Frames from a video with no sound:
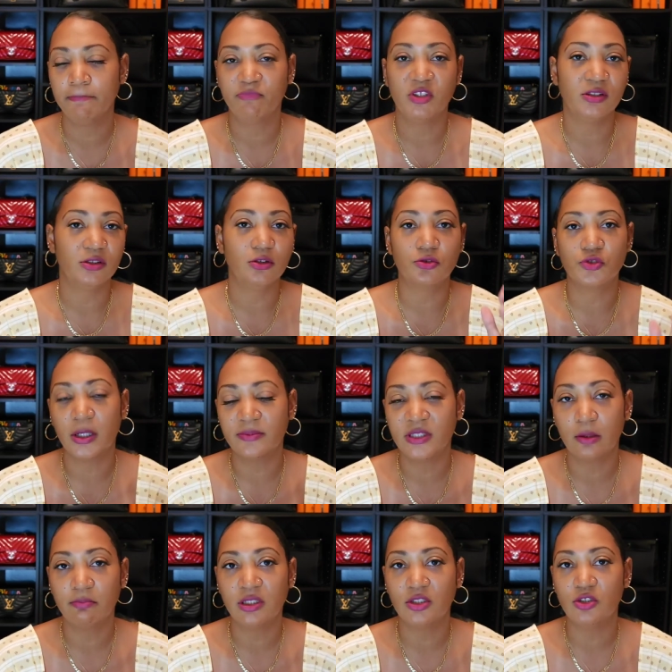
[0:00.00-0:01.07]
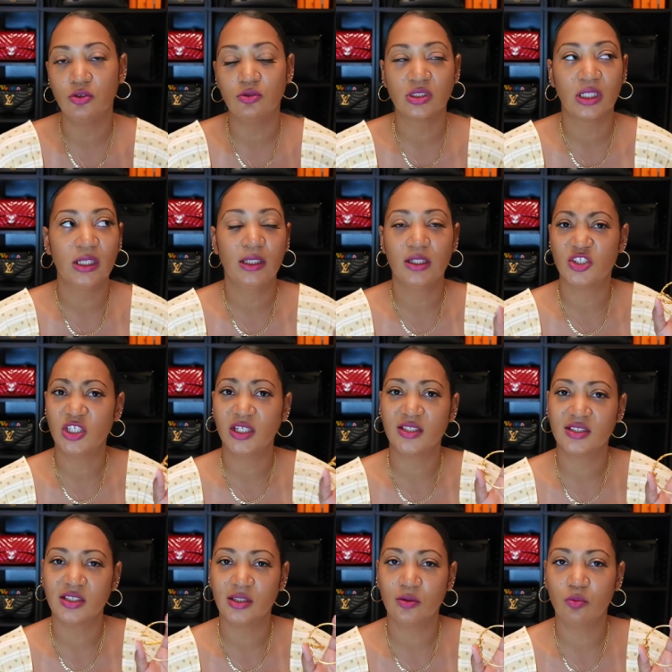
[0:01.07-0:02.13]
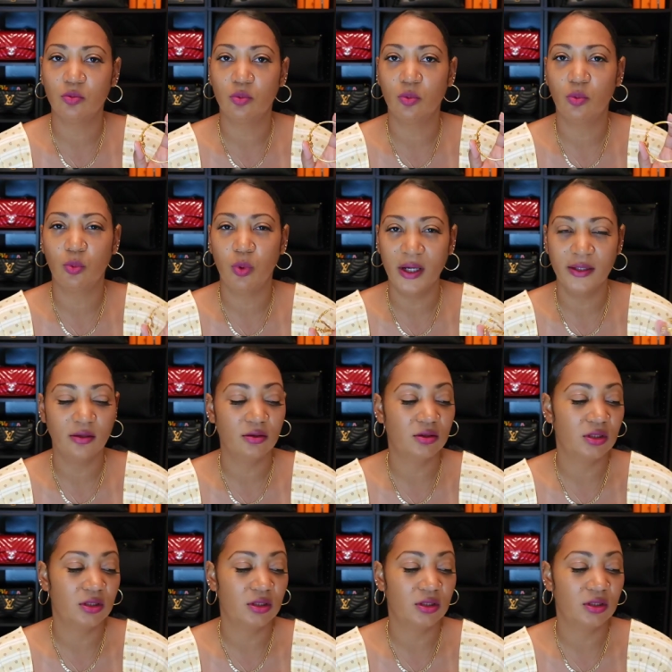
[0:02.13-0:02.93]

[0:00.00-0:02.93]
in the little drop-down menus, and check and see what